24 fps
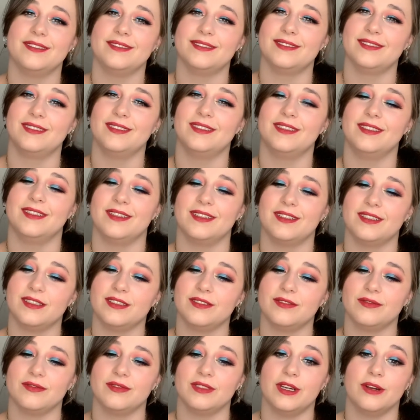oh,
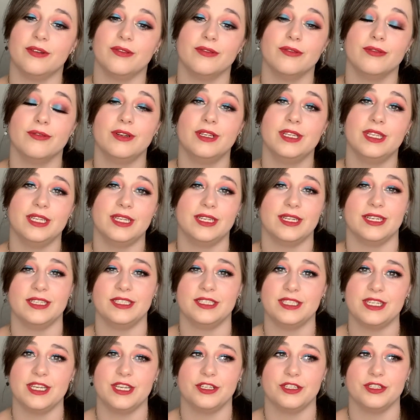that really nice
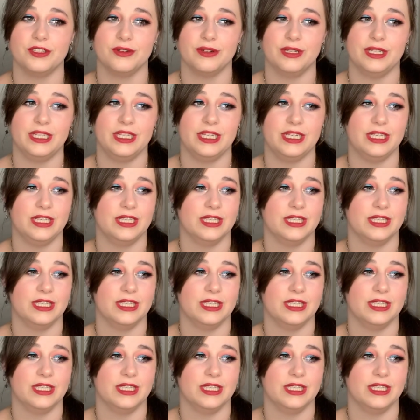tangerine-y,